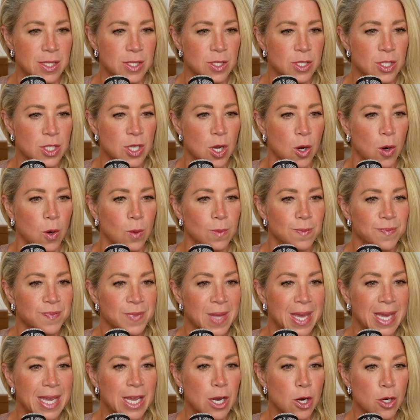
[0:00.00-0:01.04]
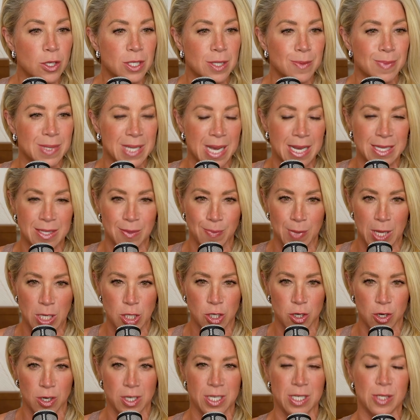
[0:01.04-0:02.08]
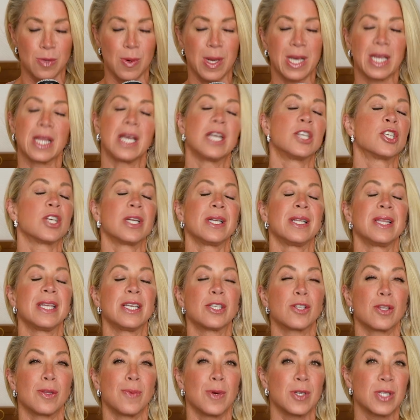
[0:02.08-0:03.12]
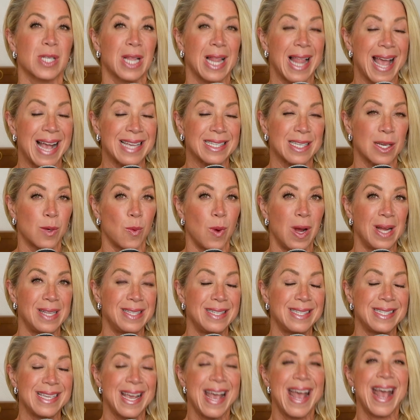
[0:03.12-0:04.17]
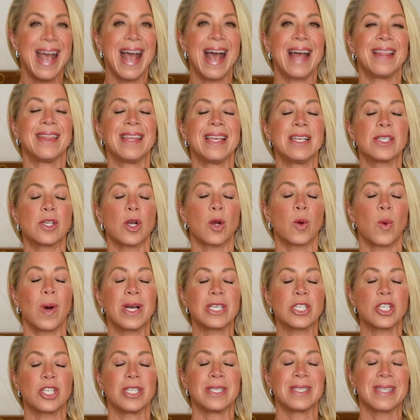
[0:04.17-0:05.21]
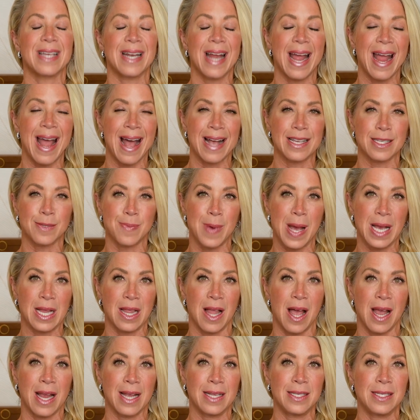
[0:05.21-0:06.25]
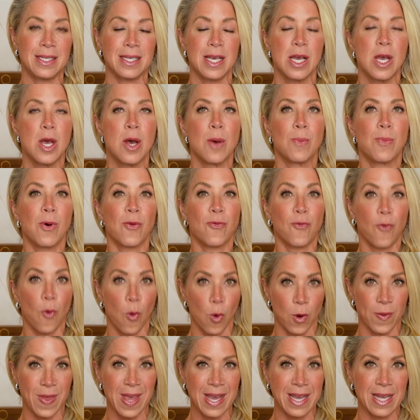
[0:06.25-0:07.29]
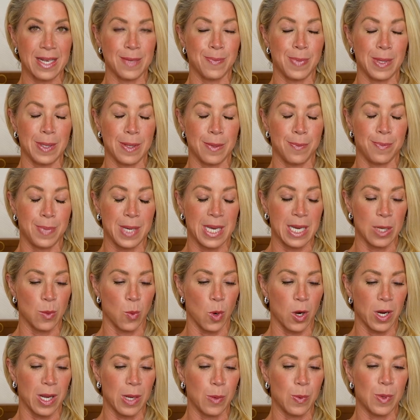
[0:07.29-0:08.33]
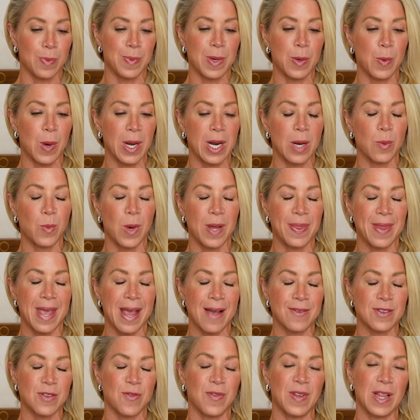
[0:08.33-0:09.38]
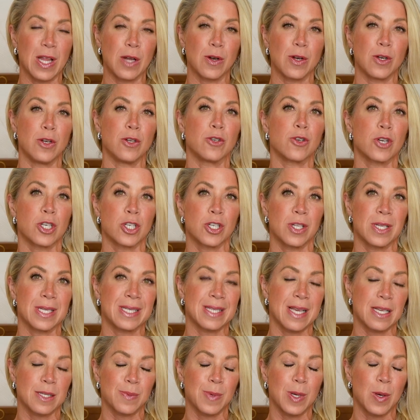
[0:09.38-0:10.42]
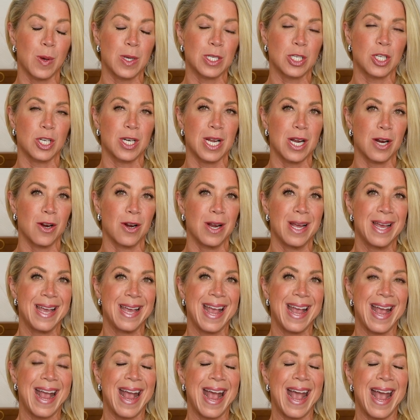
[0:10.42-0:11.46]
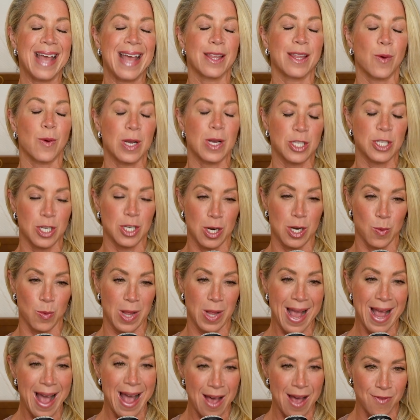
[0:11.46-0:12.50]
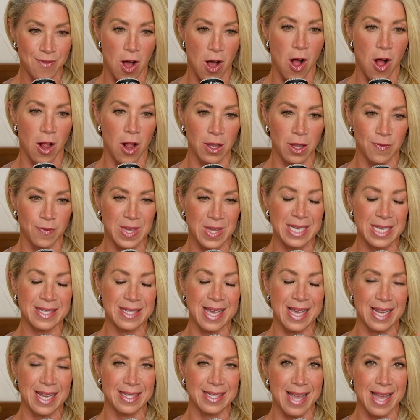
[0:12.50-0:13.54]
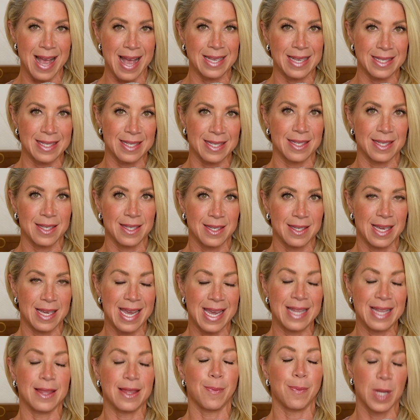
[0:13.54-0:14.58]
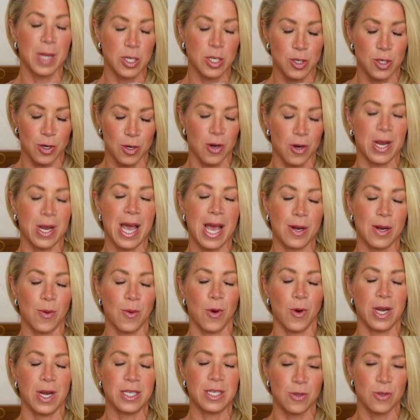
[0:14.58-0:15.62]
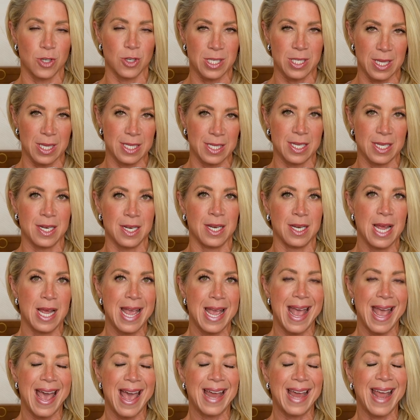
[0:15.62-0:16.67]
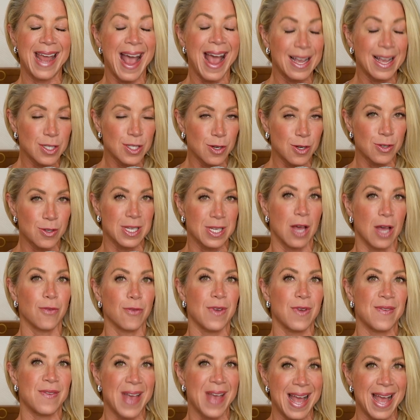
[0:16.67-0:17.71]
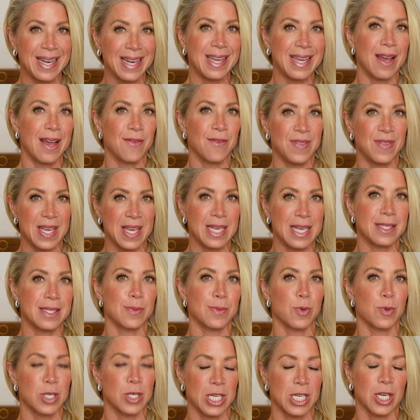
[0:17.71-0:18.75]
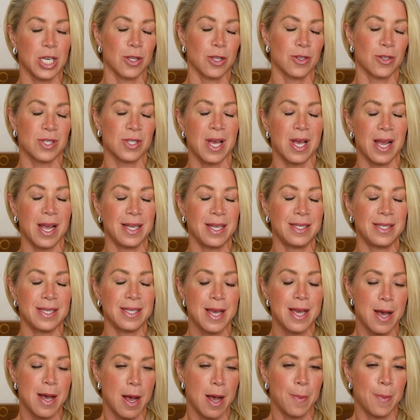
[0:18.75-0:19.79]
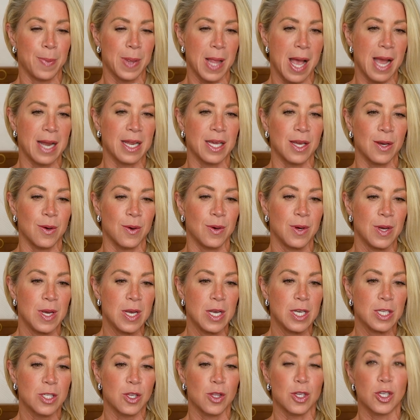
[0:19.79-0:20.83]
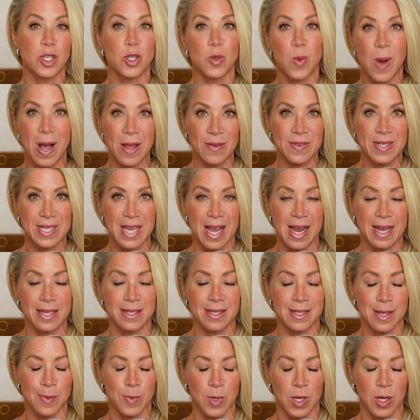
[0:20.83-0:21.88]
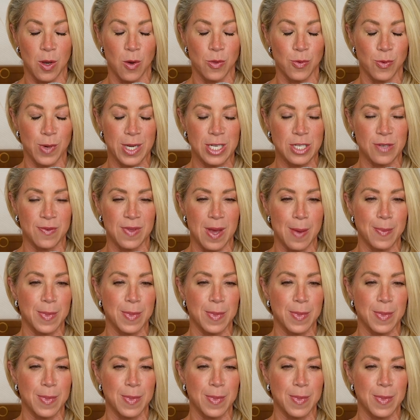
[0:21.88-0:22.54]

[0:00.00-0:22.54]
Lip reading: So here are some signs of blood sugar dysregulation. And these are the most classic ones. And these are questions that I ask my clients before they can begin working with me one-on-one. They have to fill out a nutritional assessment questionnaire. And the questionnaire will have all of these things as in the blood sugar category. So just listen and ask yourself if any of these particular signs apply to you. So there's 12 signs. I'm going to go through each of them.